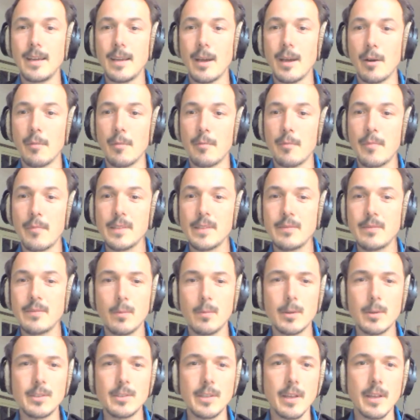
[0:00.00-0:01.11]
Yeah, thanks for
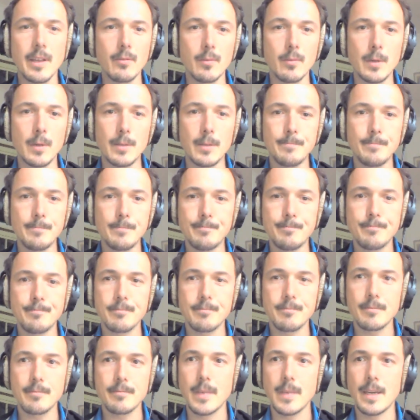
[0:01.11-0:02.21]
watching, everyone.
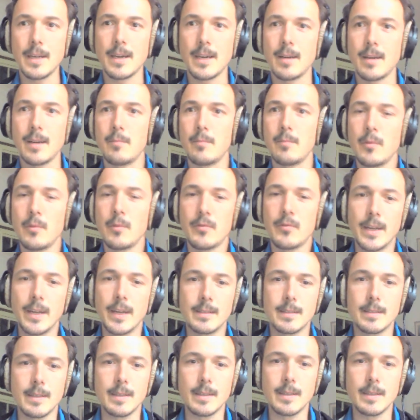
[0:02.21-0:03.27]
You'll find